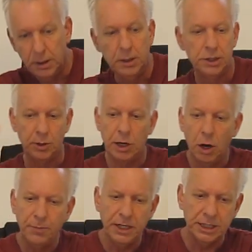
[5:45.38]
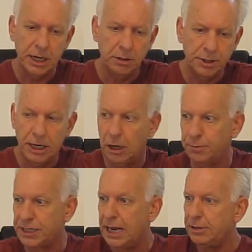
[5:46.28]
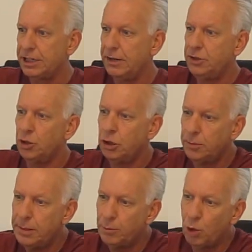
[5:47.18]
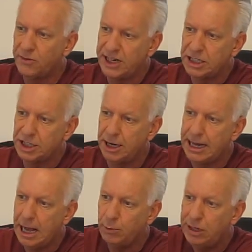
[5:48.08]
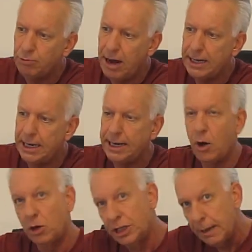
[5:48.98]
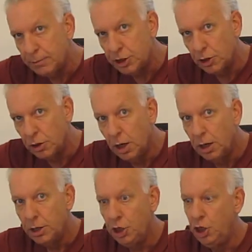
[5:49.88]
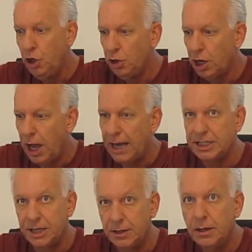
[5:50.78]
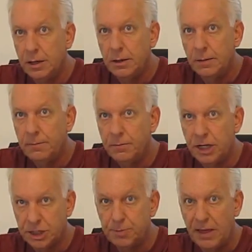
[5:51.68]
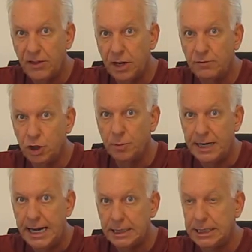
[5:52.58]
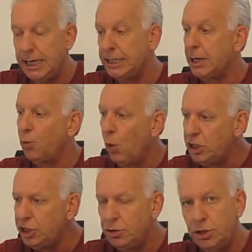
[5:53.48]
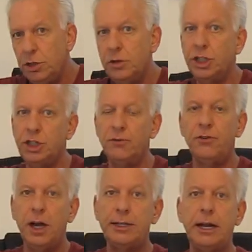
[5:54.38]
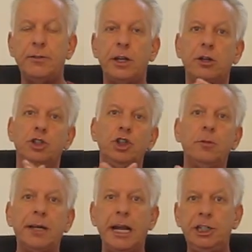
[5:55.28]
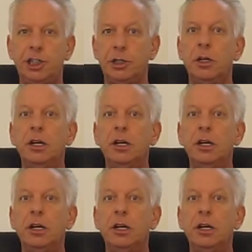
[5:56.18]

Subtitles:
So I hope this helps out and gives you a little bit more of an insight how we regulate our temperature utilizing this method of germinating seeds. And once you do this, you'll find out that your germination,